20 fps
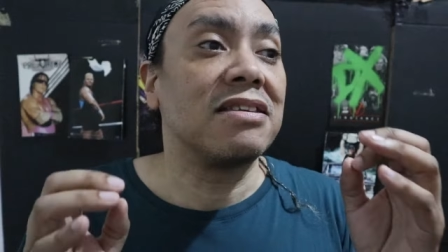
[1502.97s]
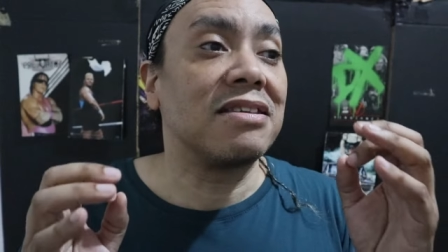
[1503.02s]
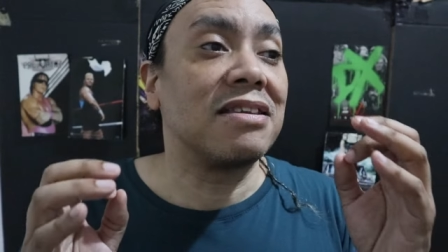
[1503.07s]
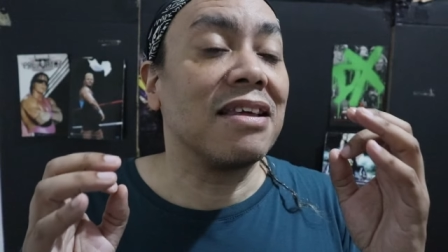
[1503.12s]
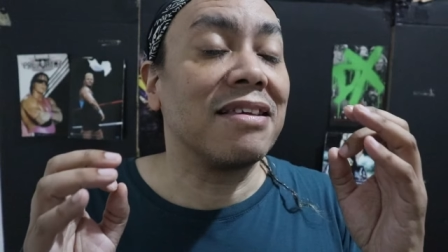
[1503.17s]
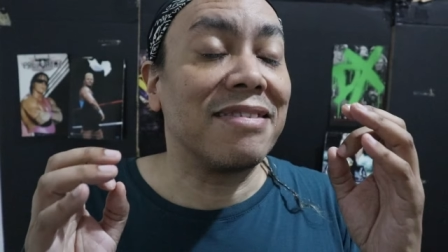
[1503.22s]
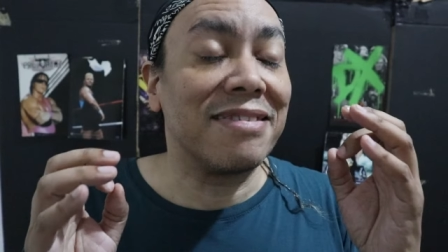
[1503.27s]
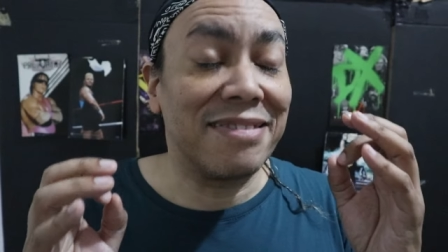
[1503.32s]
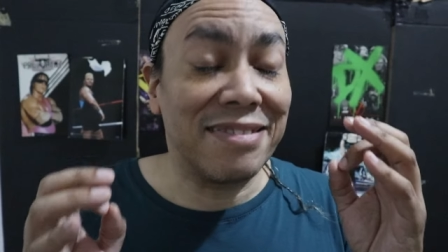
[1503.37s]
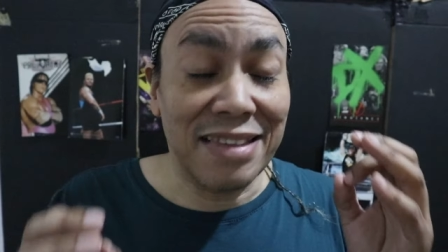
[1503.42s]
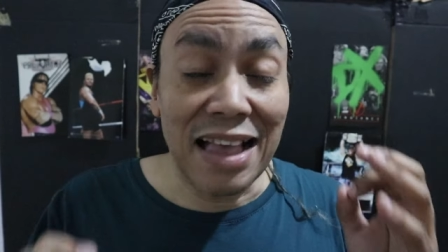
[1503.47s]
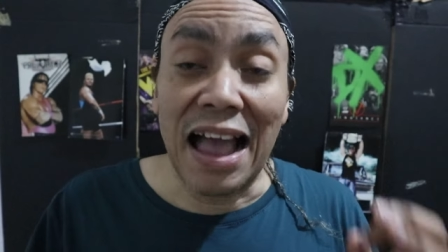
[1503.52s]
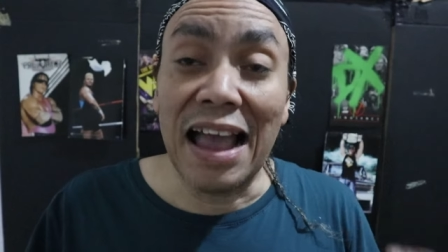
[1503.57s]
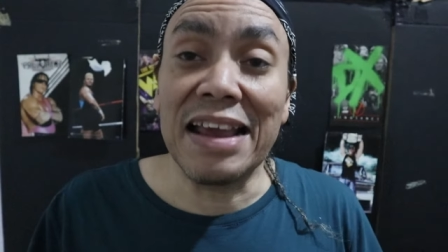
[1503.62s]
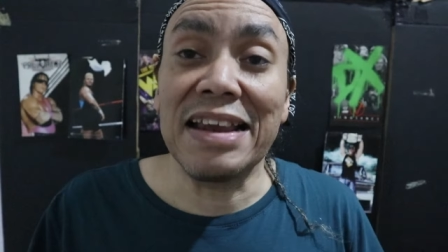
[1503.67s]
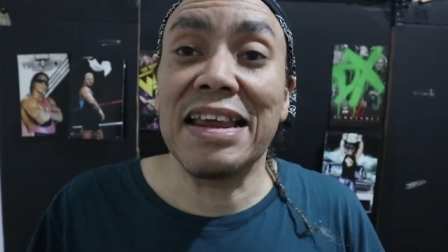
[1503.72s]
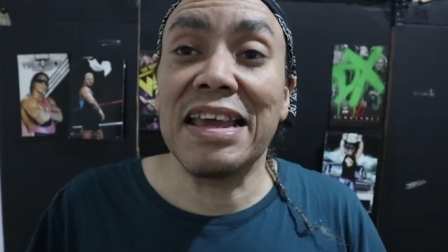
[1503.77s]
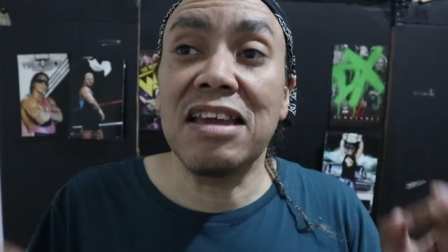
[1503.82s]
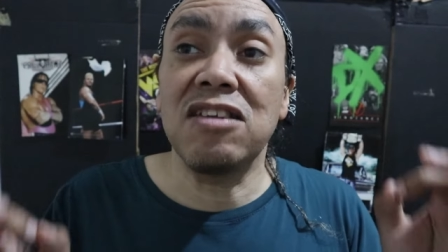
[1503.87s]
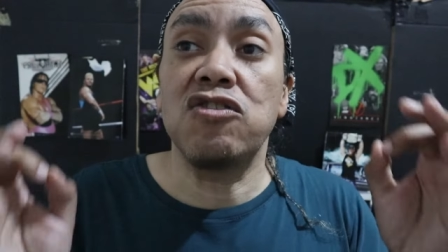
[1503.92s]

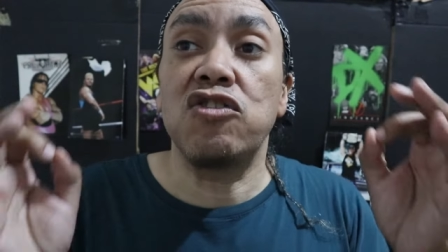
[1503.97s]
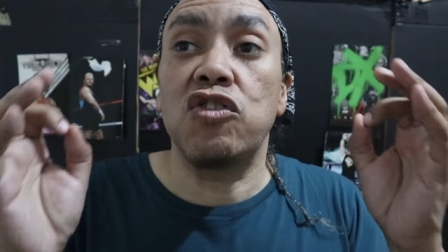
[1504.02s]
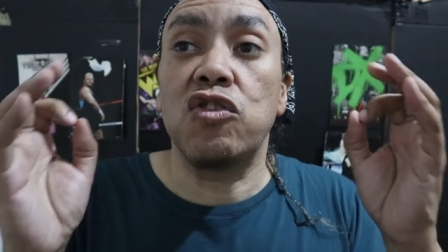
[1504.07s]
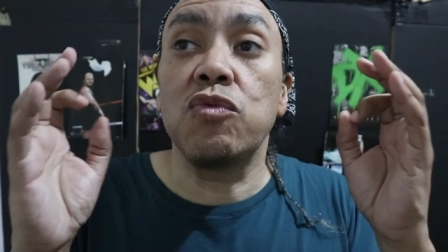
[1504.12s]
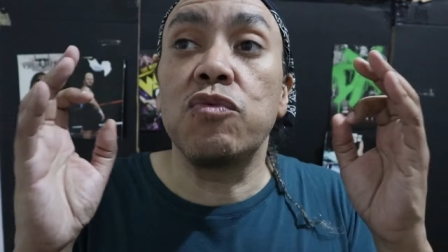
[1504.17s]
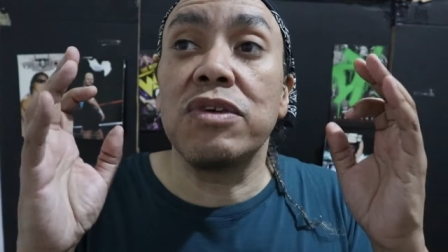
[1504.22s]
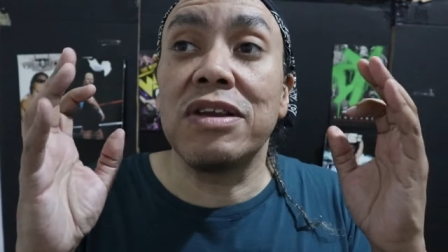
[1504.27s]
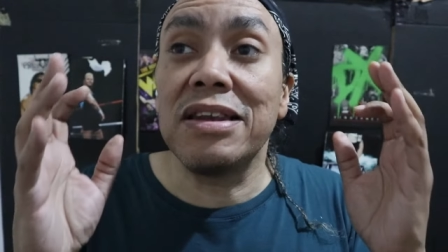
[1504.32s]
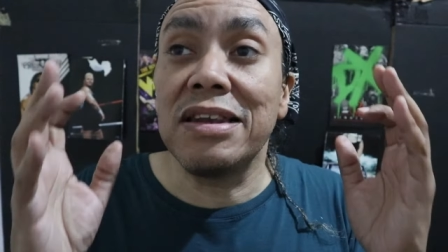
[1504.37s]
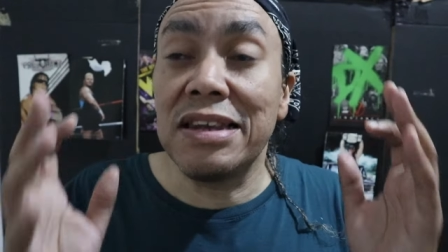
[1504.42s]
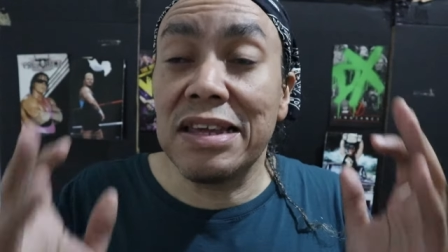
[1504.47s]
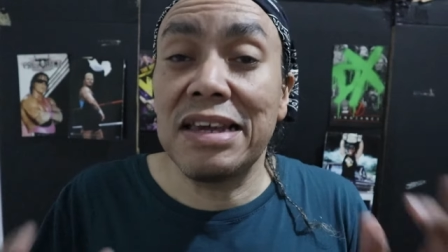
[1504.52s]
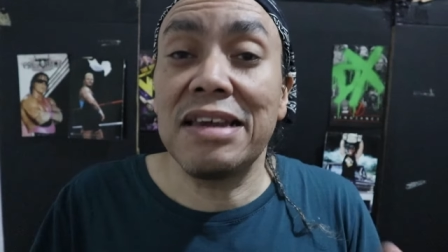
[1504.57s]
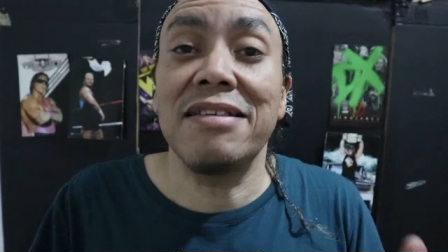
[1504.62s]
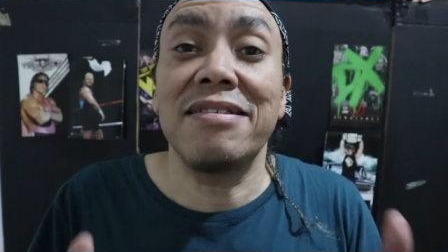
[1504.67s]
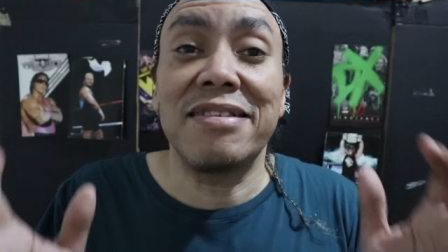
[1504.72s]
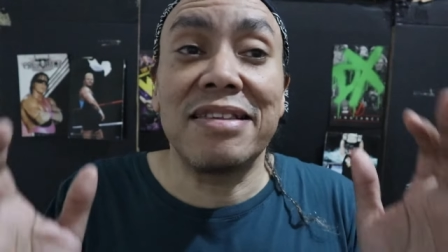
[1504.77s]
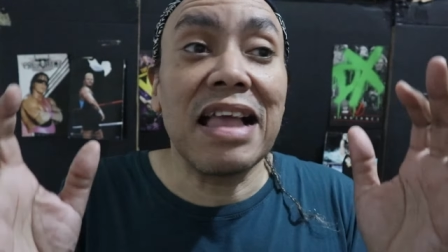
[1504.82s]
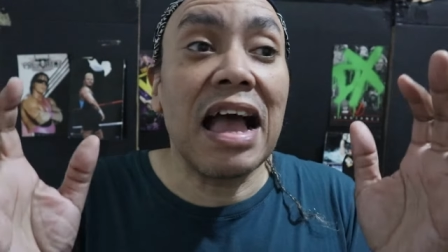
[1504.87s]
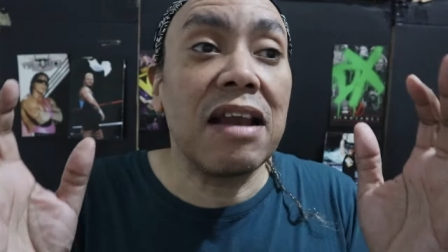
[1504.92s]
deciding to
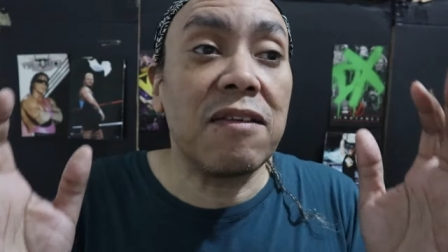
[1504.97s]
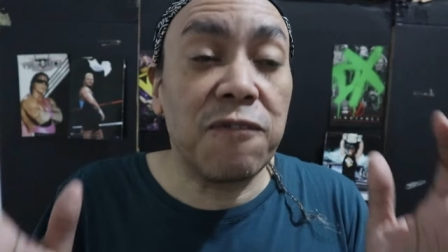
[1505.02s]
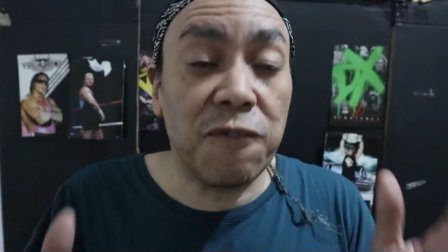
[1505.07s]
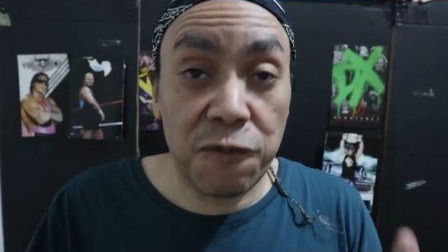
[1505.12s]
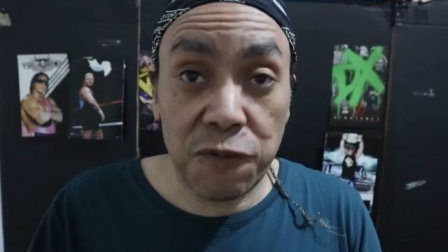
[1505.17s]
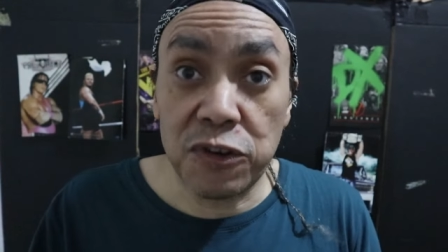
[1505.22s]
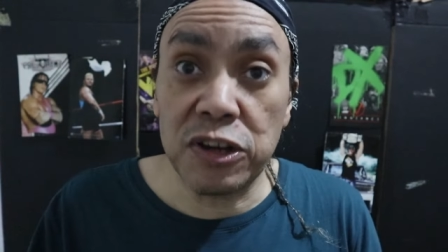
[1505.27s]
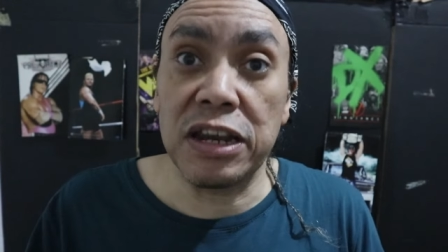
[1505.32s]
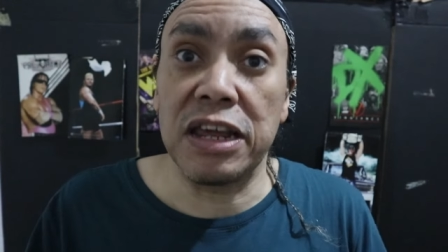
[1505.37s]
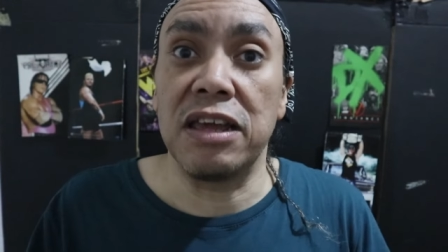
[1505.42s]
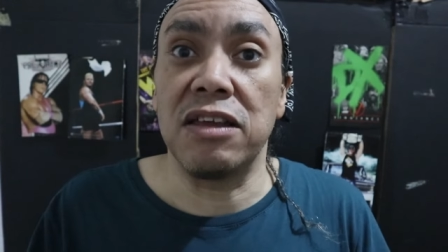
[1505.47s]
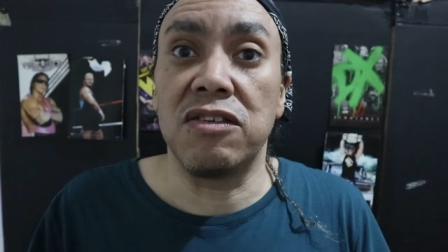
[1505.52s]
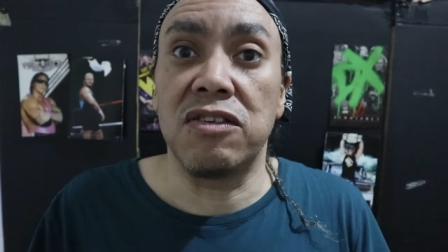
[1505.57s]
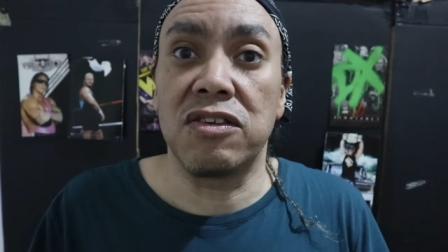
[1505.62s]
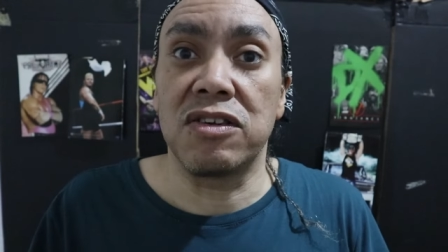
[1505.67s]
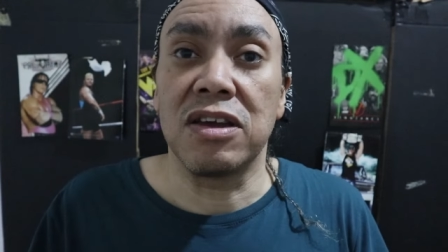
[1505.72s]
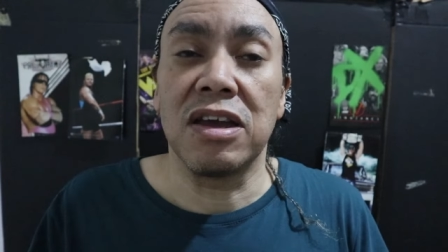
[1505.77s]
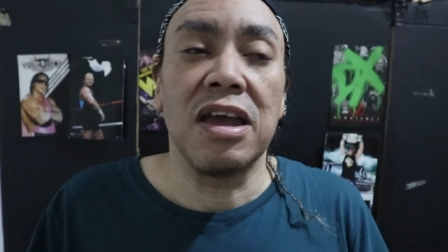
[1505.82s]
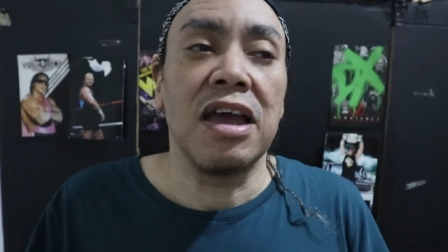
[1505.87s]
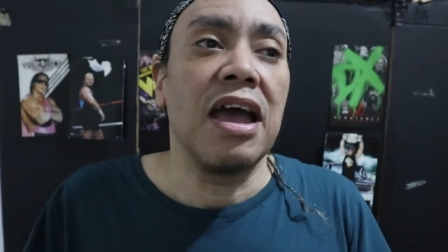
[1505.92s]
release that
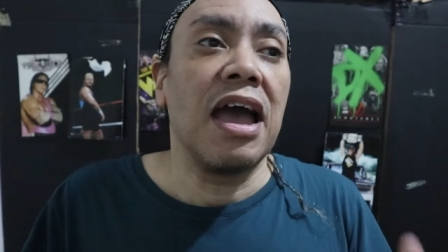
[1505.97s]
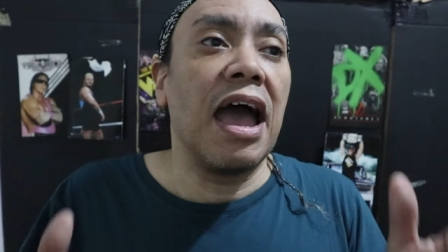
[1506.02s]
footage,